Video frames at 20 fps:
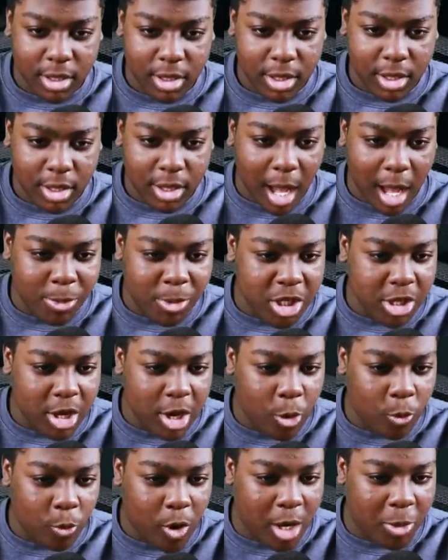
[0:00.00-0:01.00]
I'm just
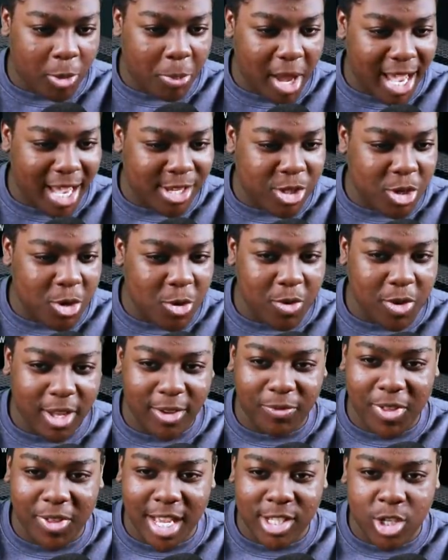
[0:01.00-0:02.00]
gonna run past you if
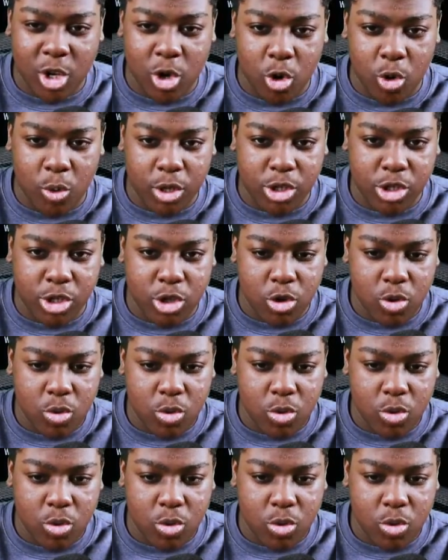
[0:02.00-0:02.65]
that's cool with you.